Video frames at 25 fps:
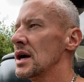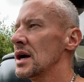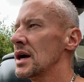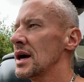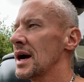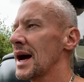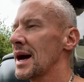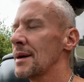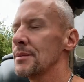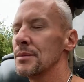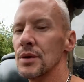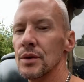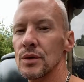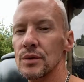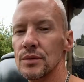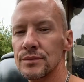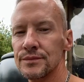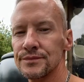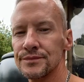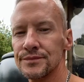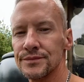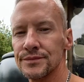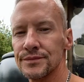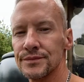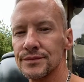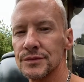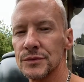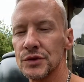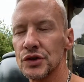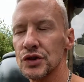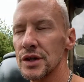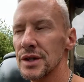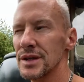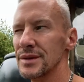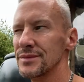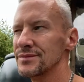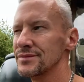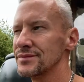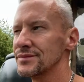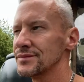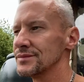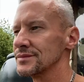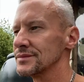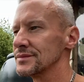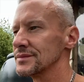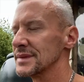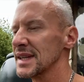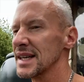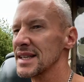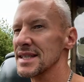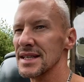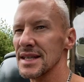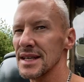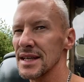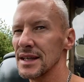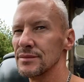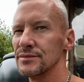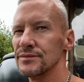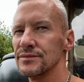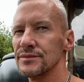apple tree. That's it.